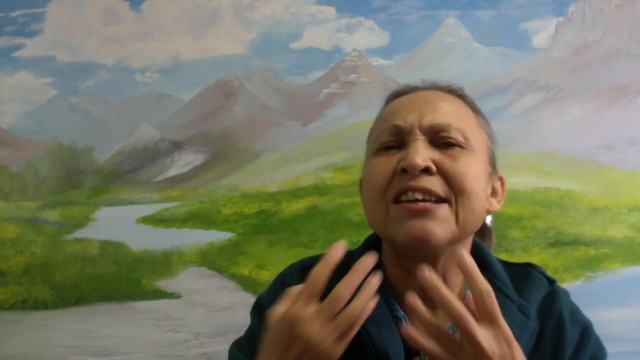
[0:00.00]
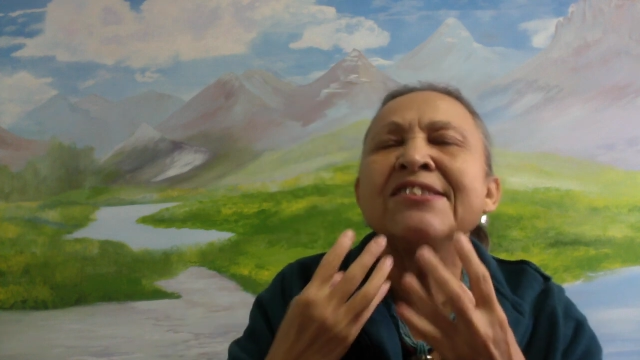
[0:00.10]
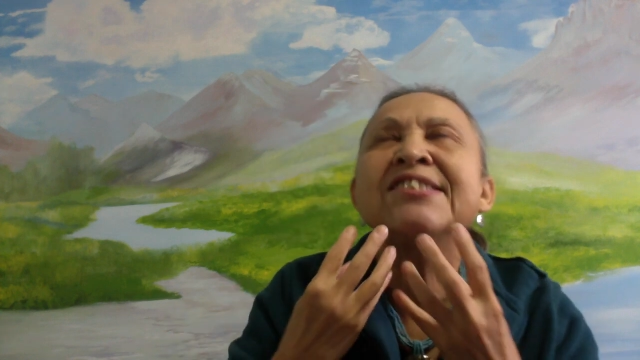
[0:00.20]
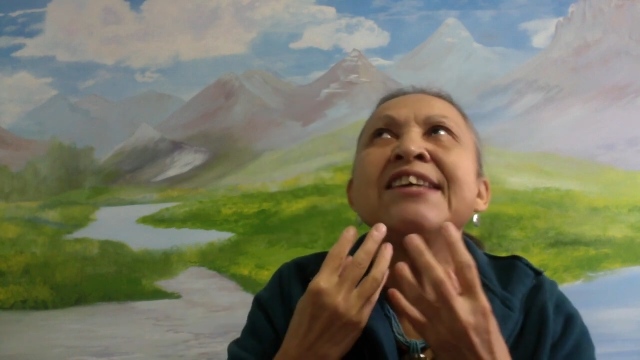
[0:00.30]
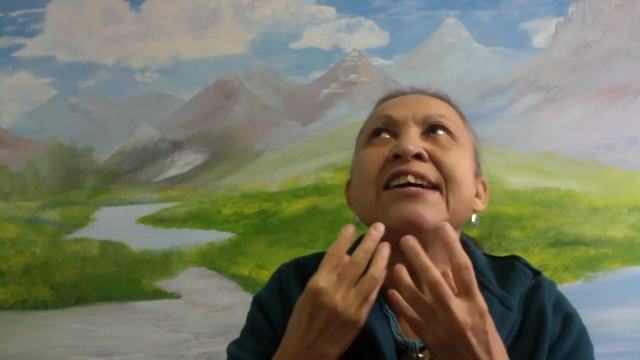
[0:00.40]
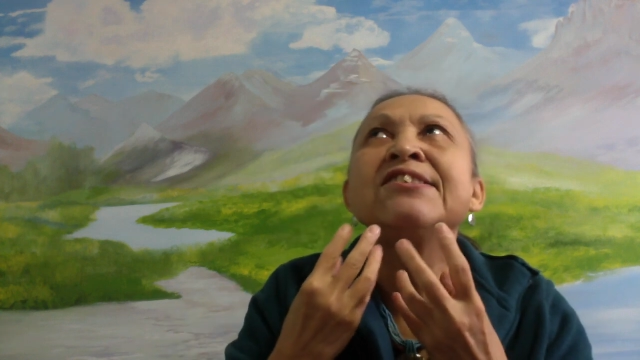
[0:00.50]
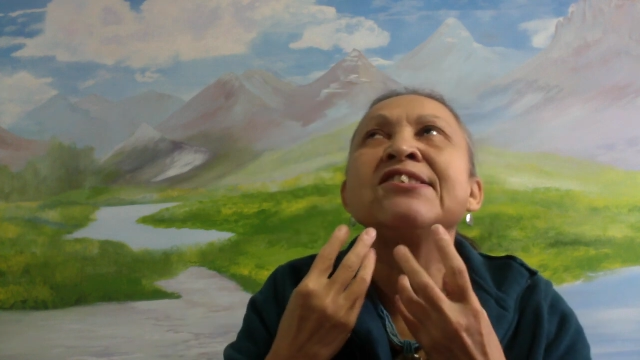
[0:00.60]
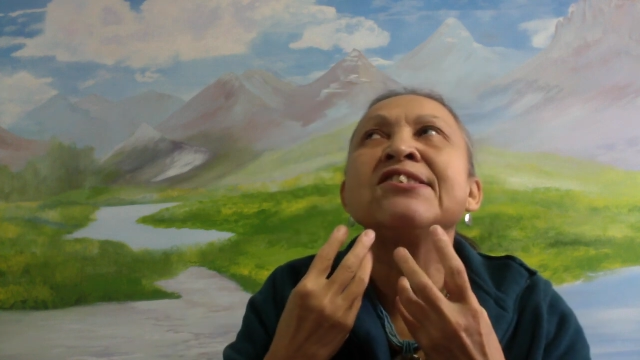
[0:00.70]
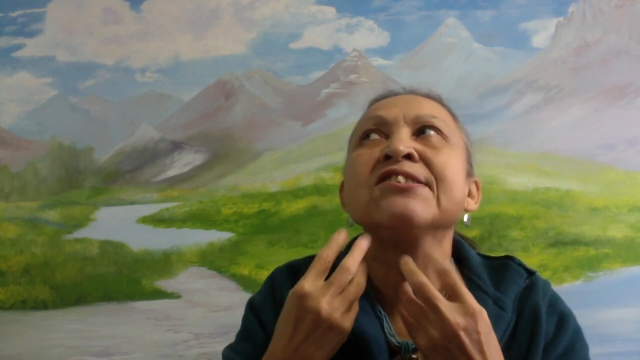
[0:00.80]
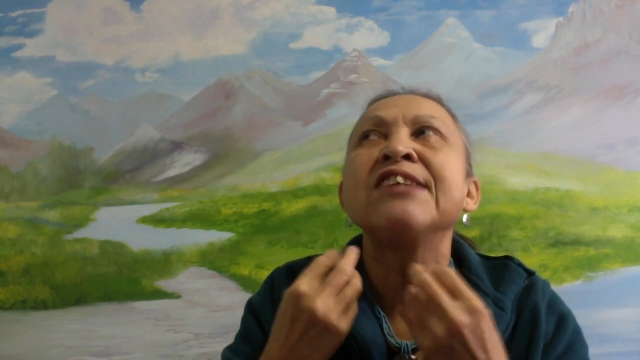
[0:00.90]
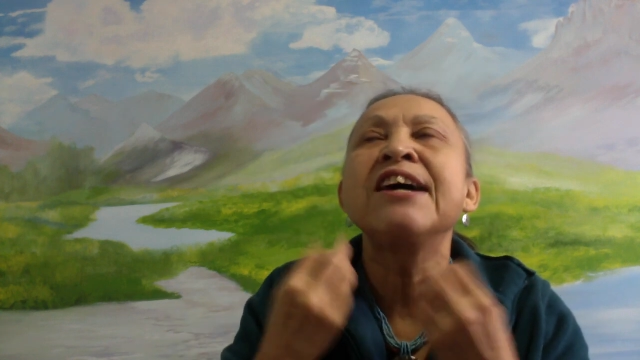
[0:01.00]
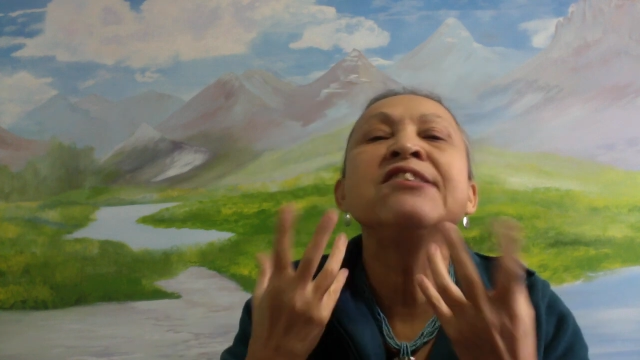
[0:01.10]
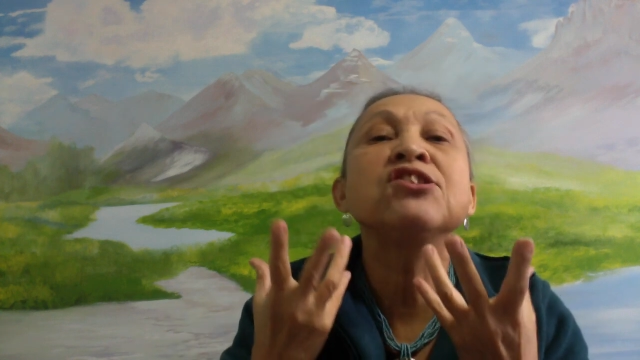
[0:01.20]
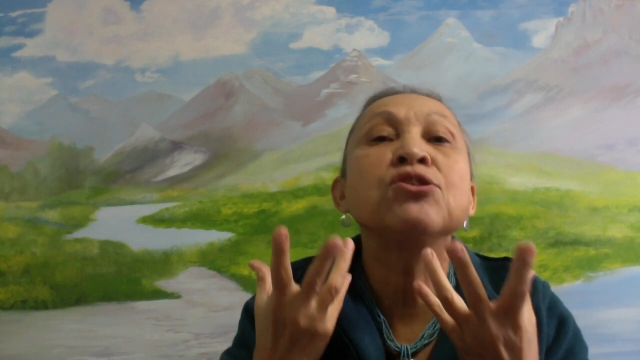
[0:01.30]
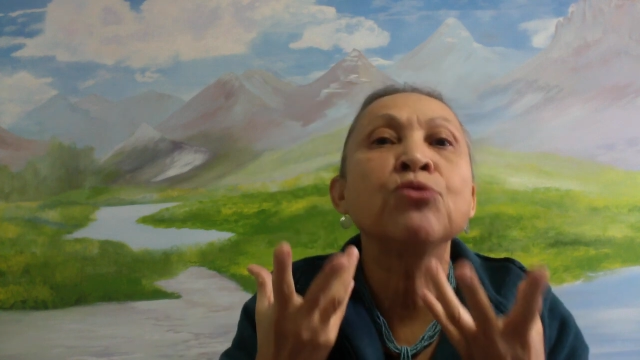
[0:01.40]

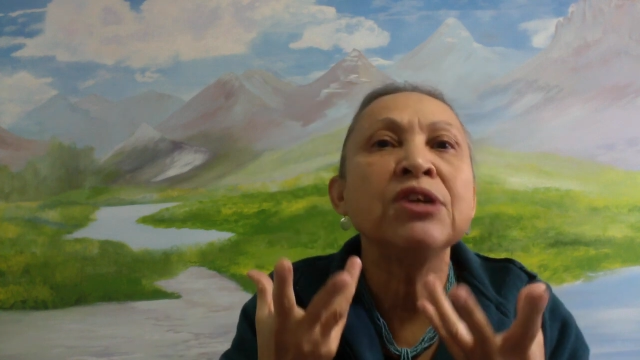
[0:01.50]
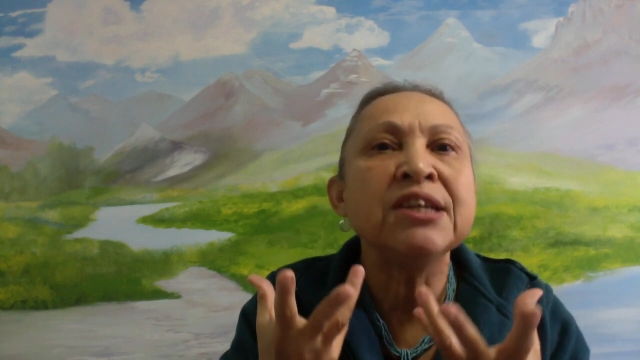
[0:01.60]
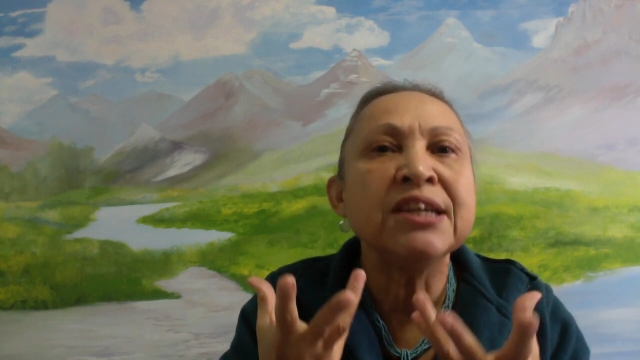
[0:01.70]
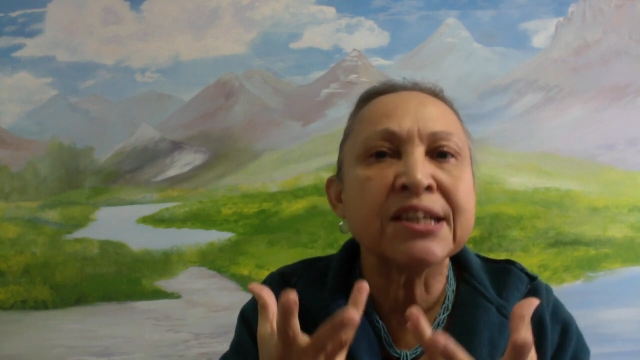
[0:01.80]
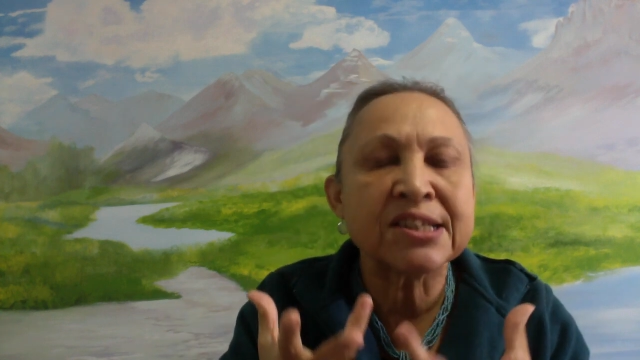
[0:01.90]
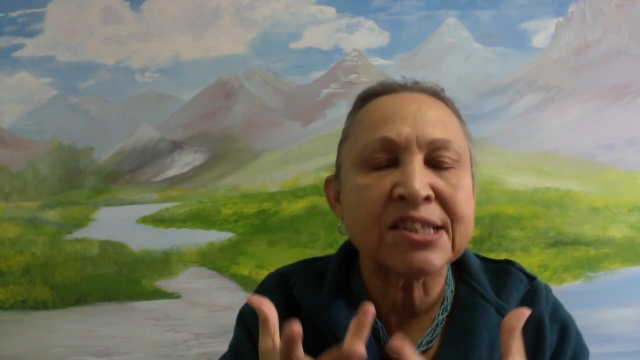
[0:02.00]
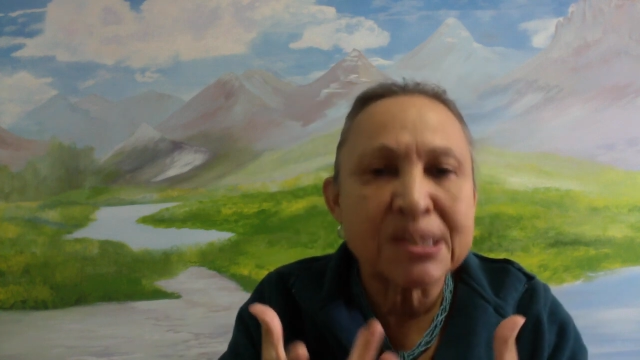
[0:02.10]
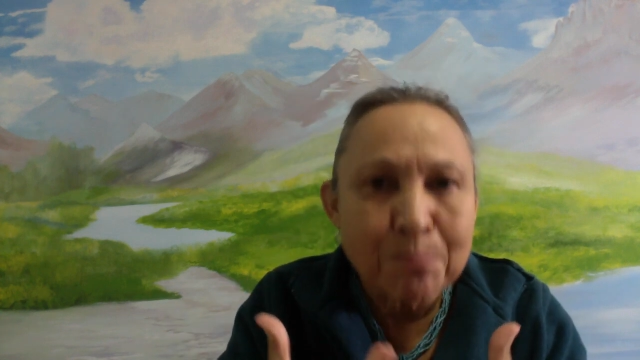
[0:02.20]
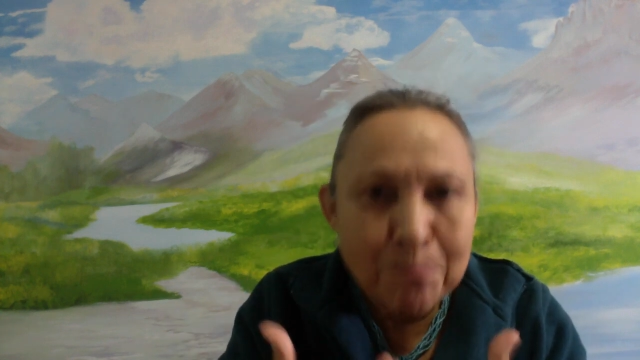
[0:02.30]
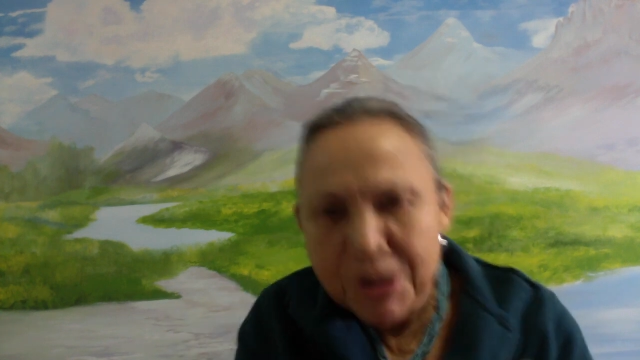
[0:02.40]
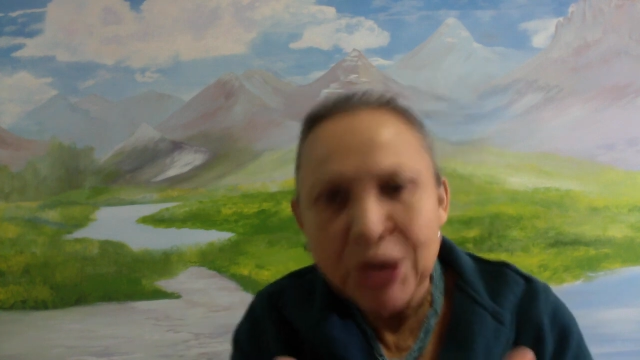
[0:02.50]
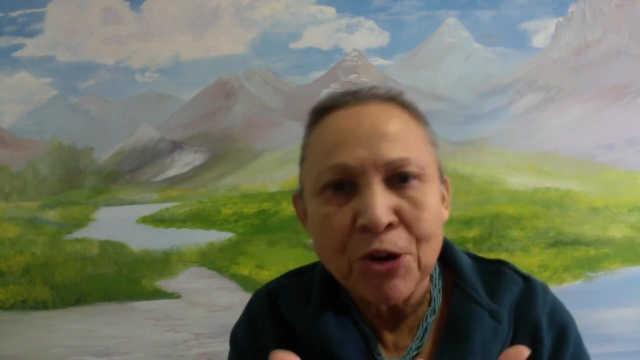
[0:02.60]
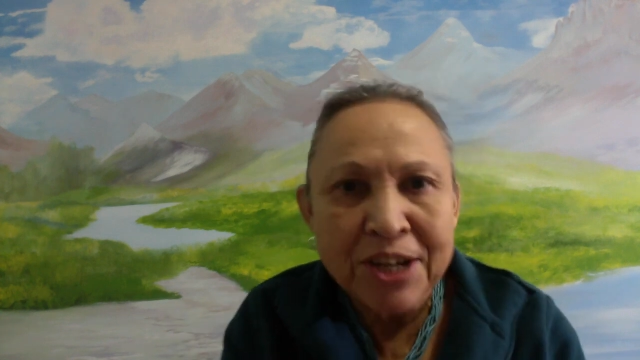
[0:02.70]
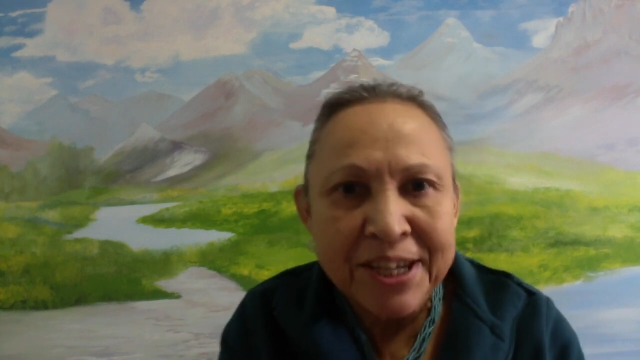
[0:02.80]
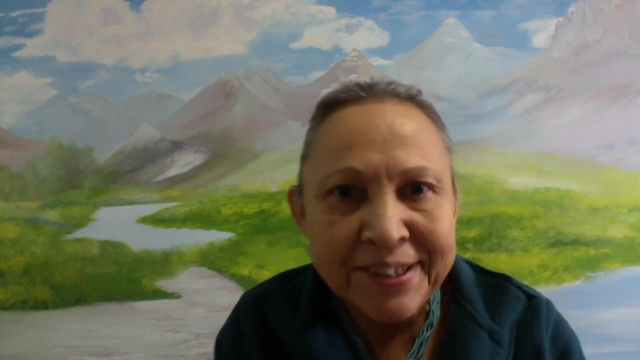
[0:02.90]
sensory
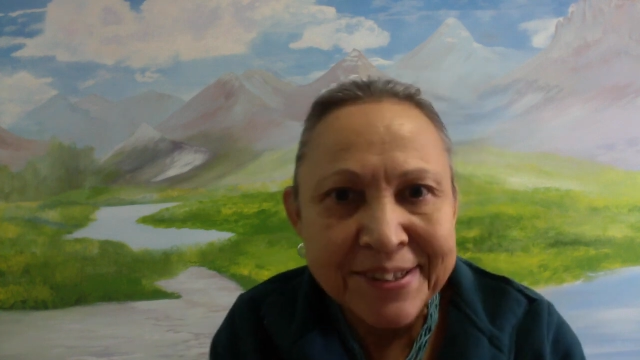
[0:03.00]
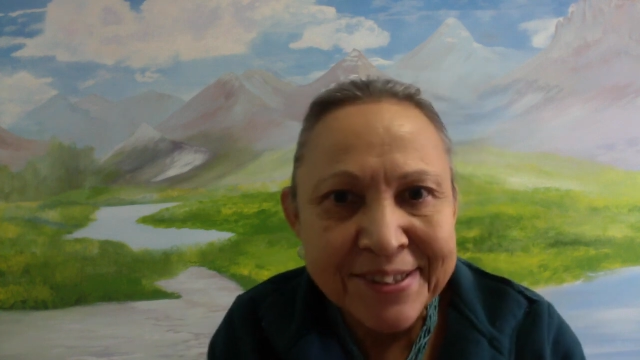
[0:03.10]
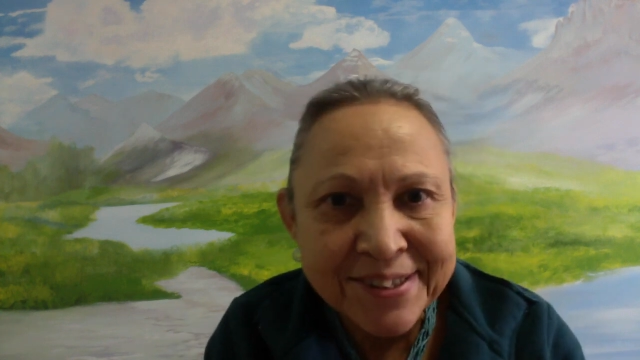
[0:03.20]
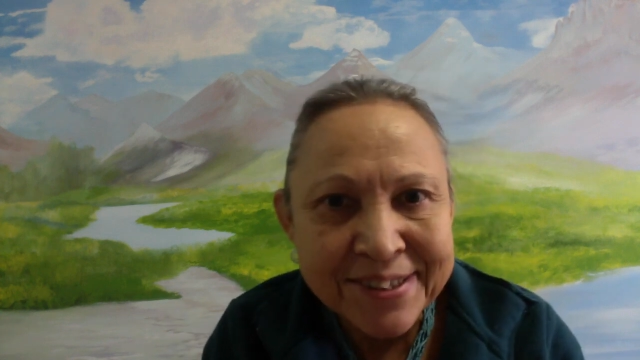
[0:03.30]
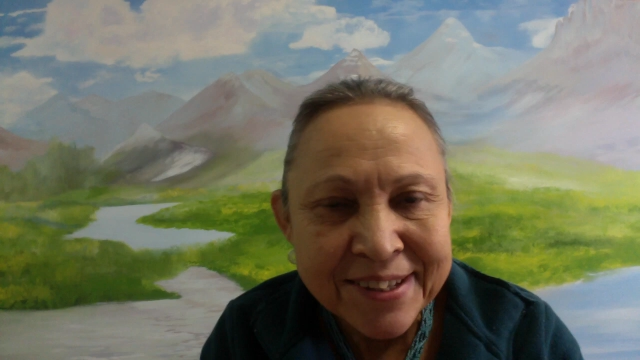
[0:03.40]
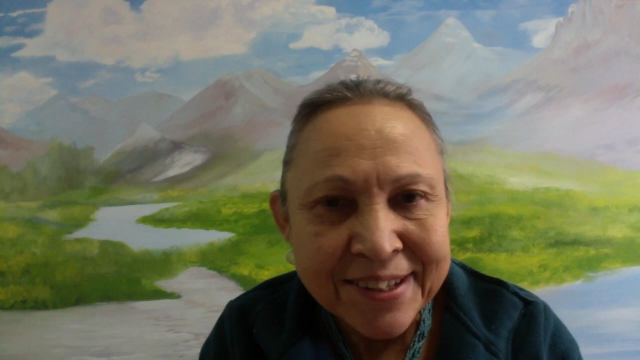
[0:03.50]
experience